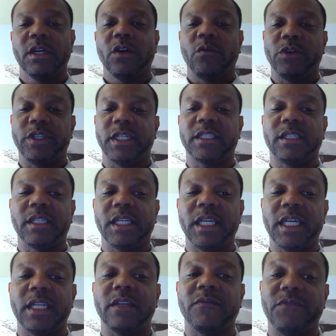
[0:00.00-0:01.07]
When you get to the
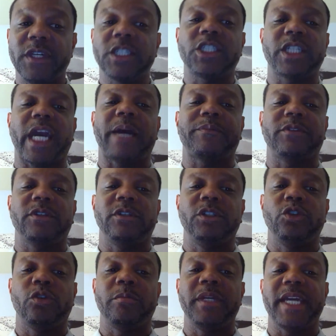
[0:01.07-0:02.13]
end of this chapter,
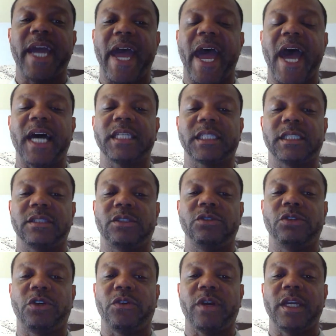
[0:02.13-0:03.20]
you'll be asked to
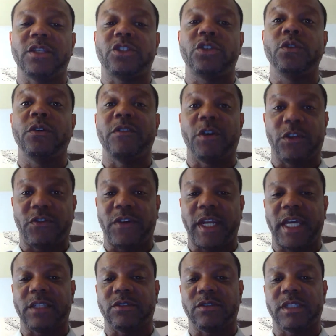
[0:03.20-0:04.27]
create 2 of those
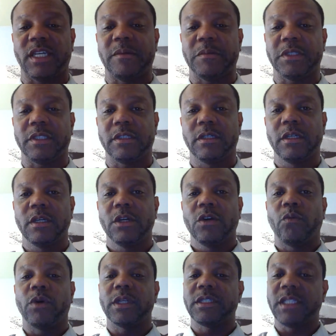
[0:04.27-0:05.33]
financial statements.
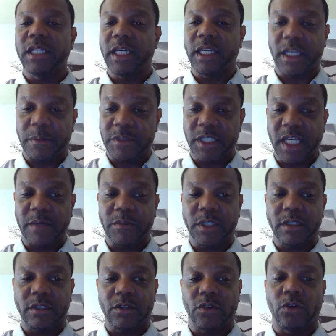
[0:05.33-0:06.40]
One is the income
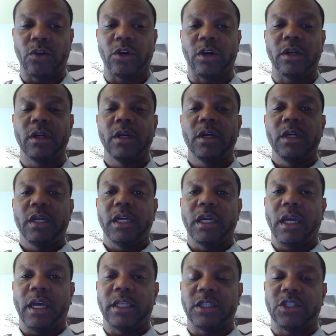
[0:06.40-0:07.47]
statement, or
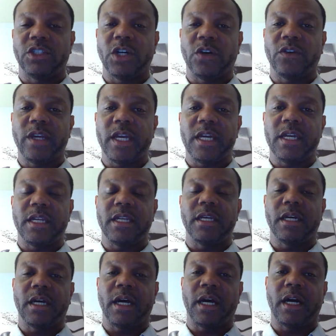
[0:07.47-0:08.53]
as it's known in
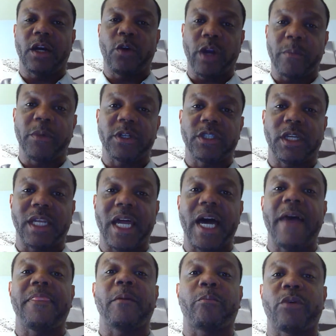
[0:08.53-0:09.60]
QuickBooks
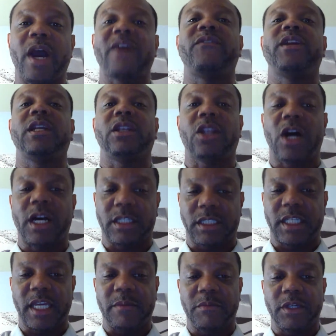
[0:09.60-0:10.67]
Online, the profit and loss
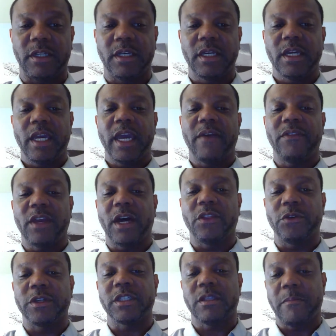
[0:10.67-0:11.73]
statement, and the
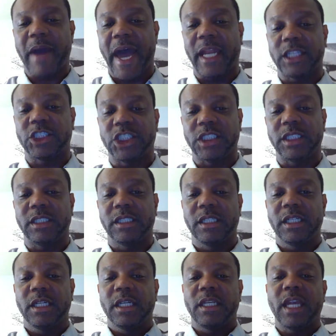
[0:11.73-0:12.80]
other is the balance sheet.
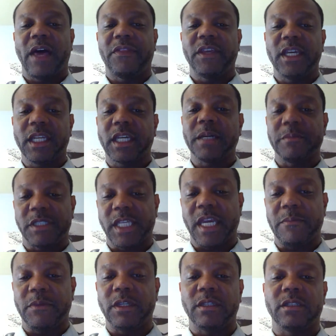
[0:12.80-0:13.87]
Now, the income
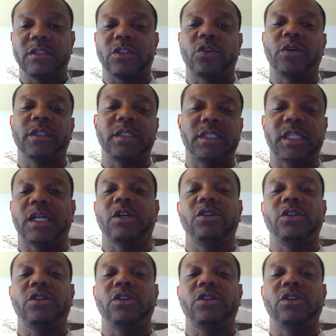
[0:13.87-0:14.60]
statement is going to tell